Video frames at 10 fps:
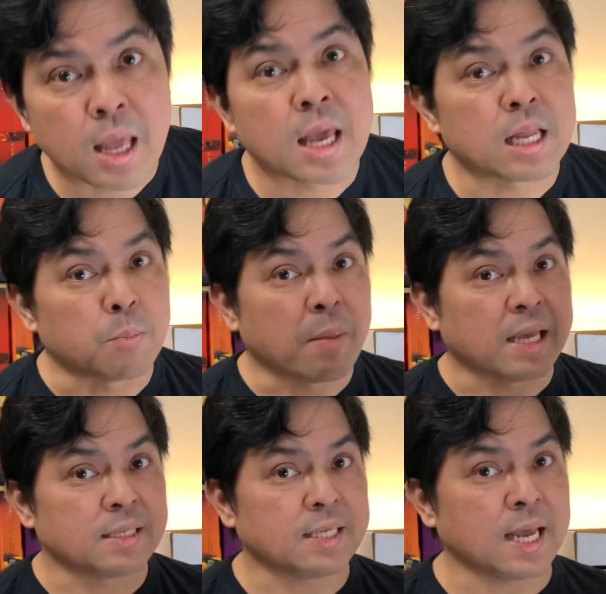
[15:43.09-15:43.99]
It makes
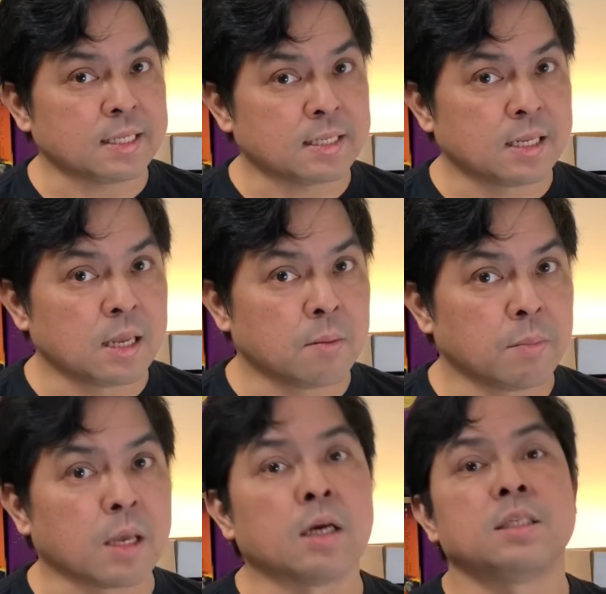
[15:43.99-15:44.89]
sense because